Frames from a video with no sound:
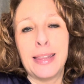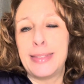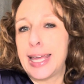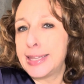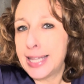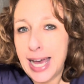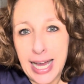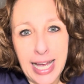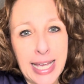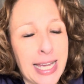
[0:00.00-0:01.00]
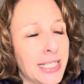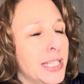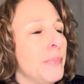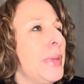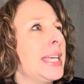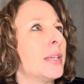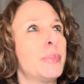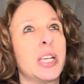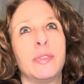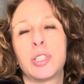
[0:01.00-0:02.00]
They lie to make
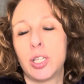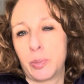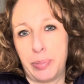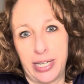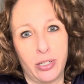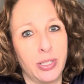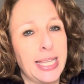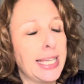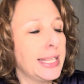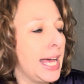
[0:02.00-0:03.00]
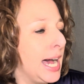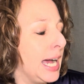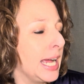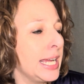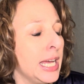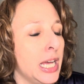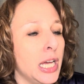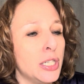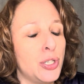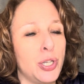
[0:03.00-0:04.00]
themselves look better. They lie
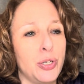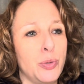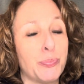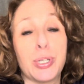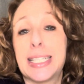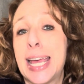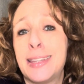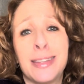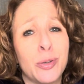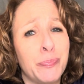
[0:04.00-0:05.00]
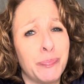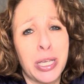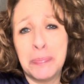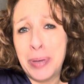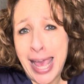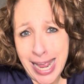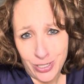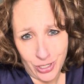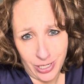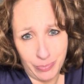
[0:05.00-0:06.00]
to pretend they're
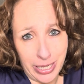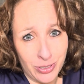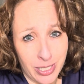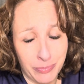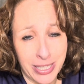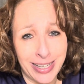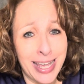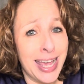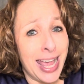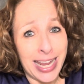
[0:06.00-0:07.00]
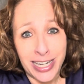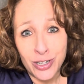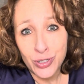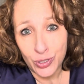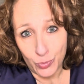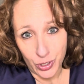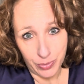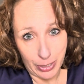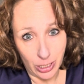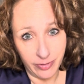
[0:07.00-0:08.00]
compassionate about something. And here's the worst
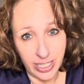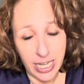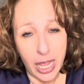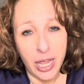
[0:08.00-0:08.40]
part of it.